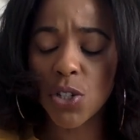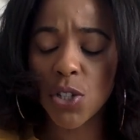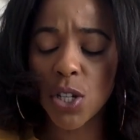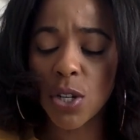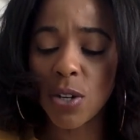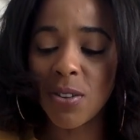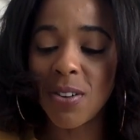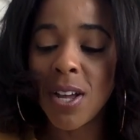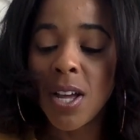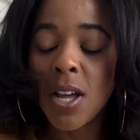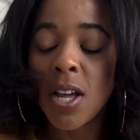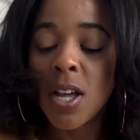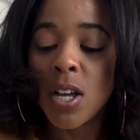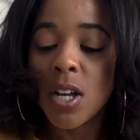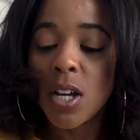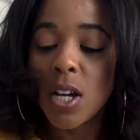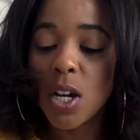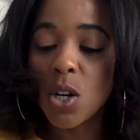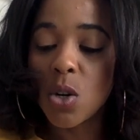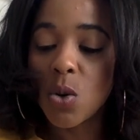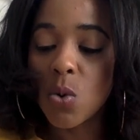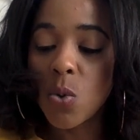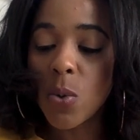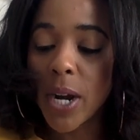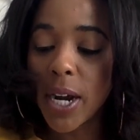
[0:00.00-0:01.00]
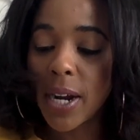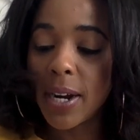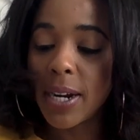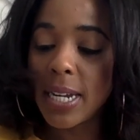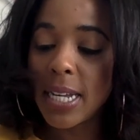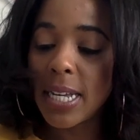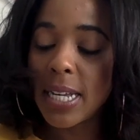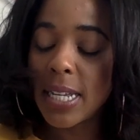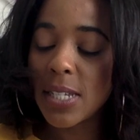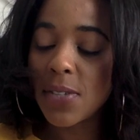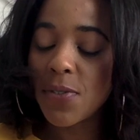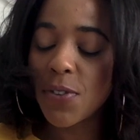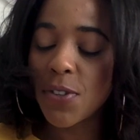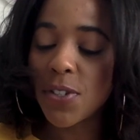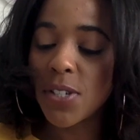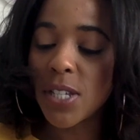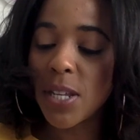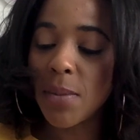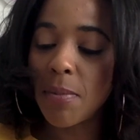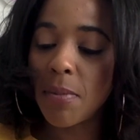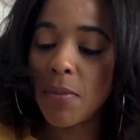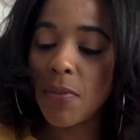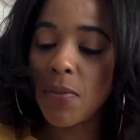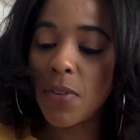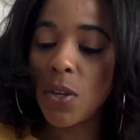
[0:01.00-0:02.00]
So Aquarius, for
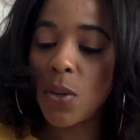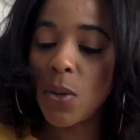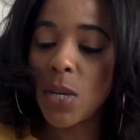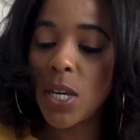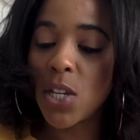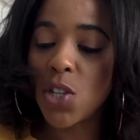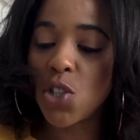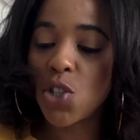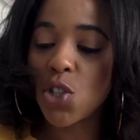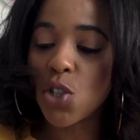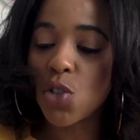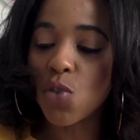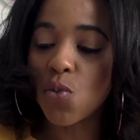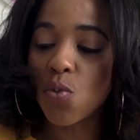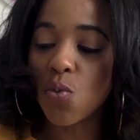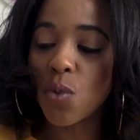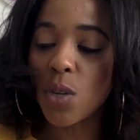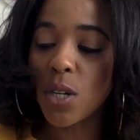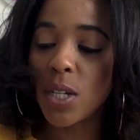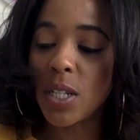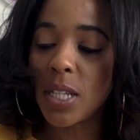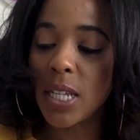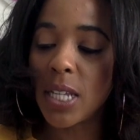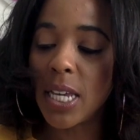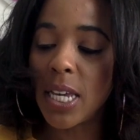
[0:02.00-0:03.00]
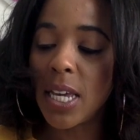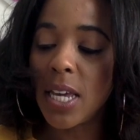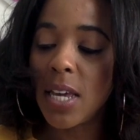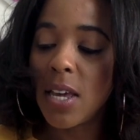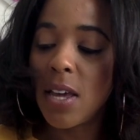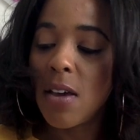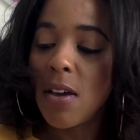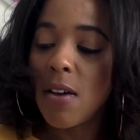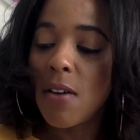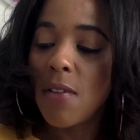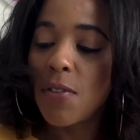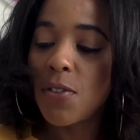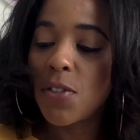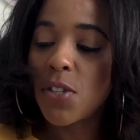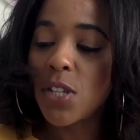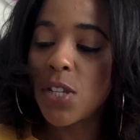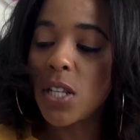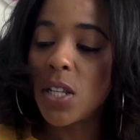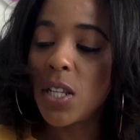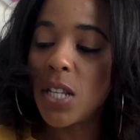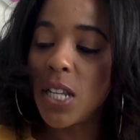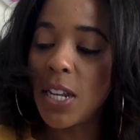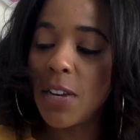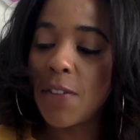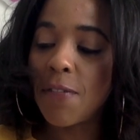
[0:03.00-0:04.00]
some of you, is just really
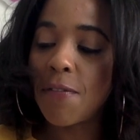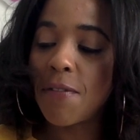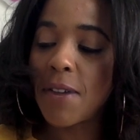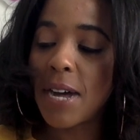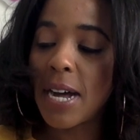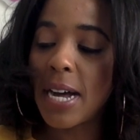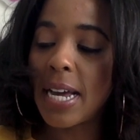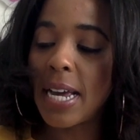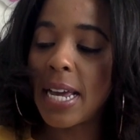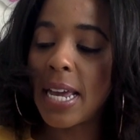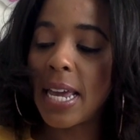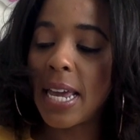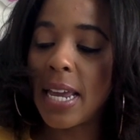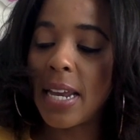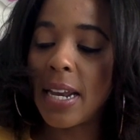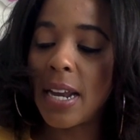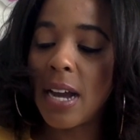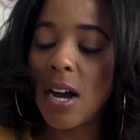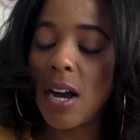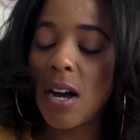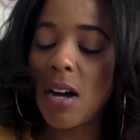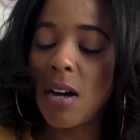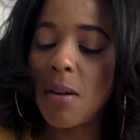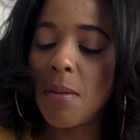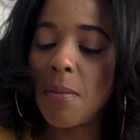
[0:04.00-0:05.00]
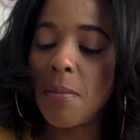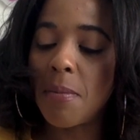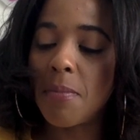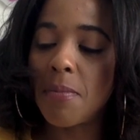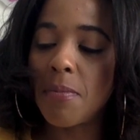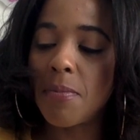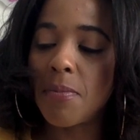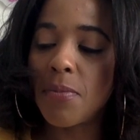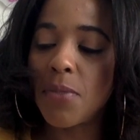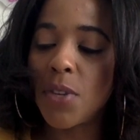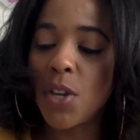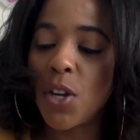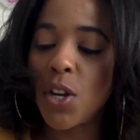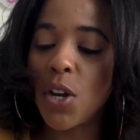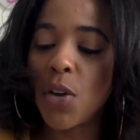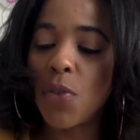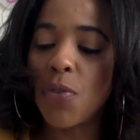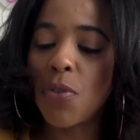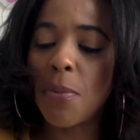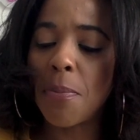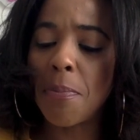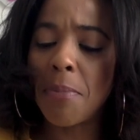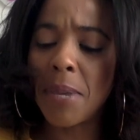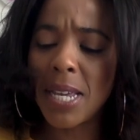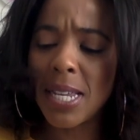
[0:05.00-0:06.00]
solidifying, you know,
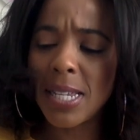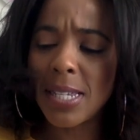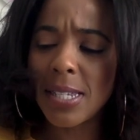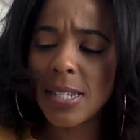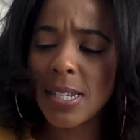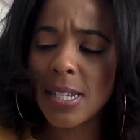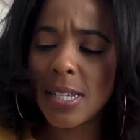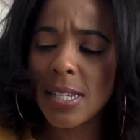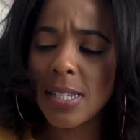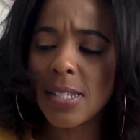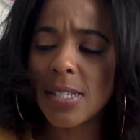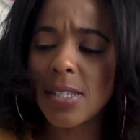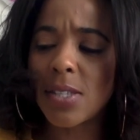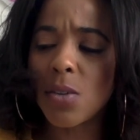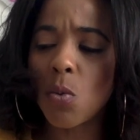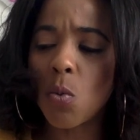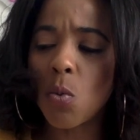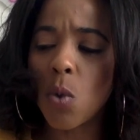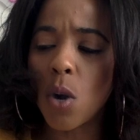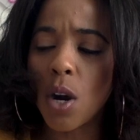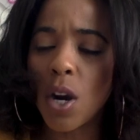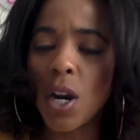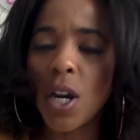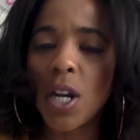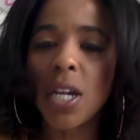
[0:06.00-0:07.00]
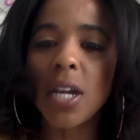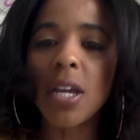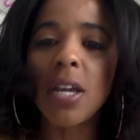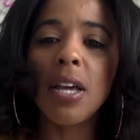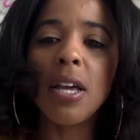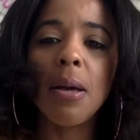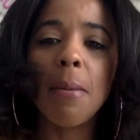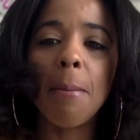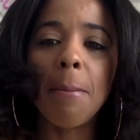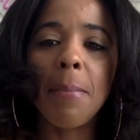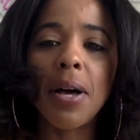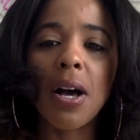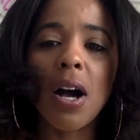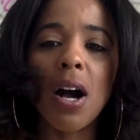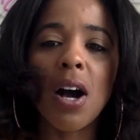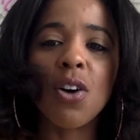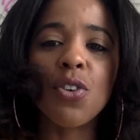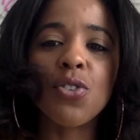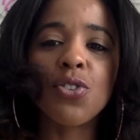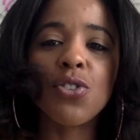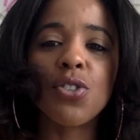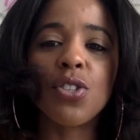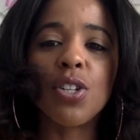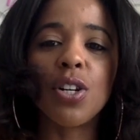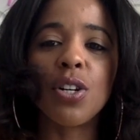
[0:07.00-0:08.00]
the business, the work, but
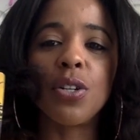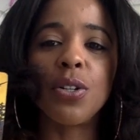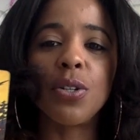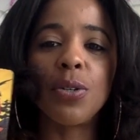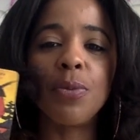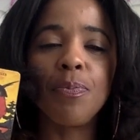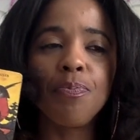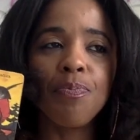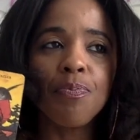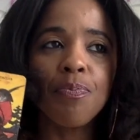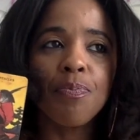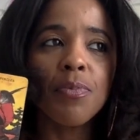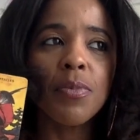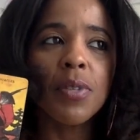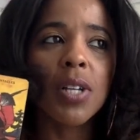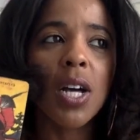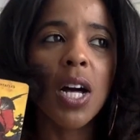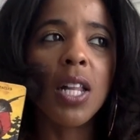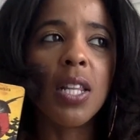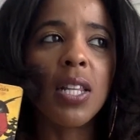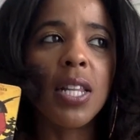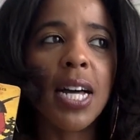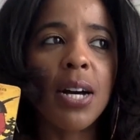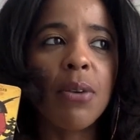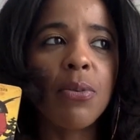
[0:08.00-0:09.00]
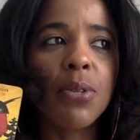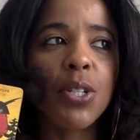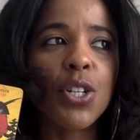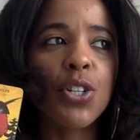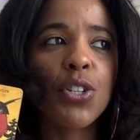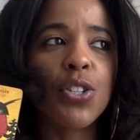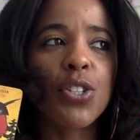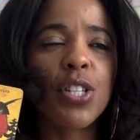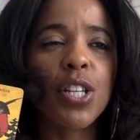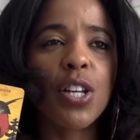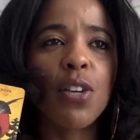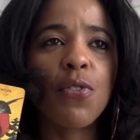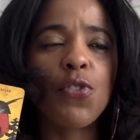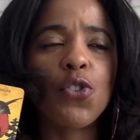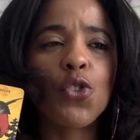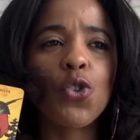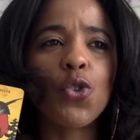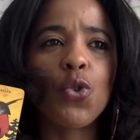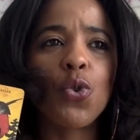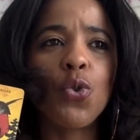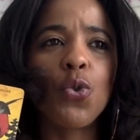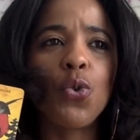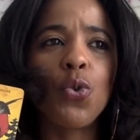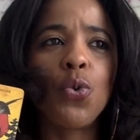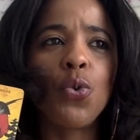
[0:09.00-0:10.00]
also allowing yourself
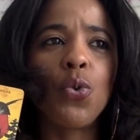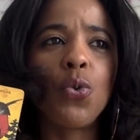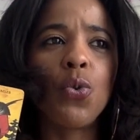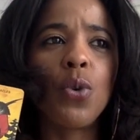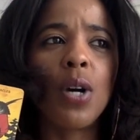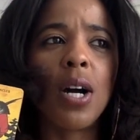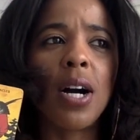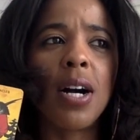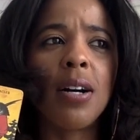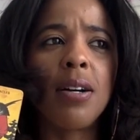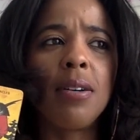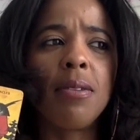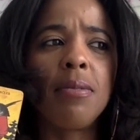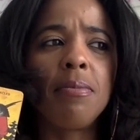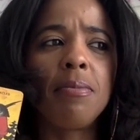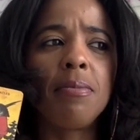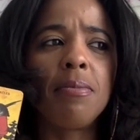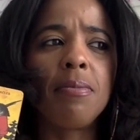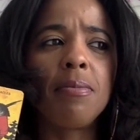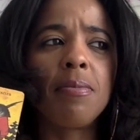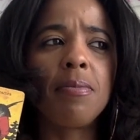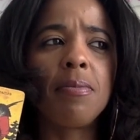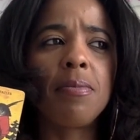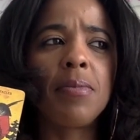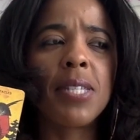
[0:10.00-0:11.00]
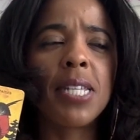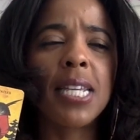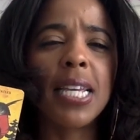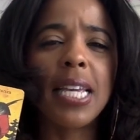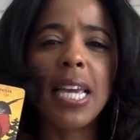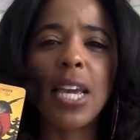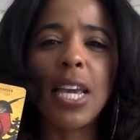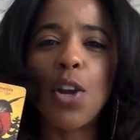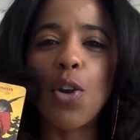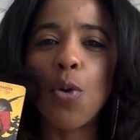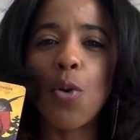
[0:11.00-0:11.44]
to get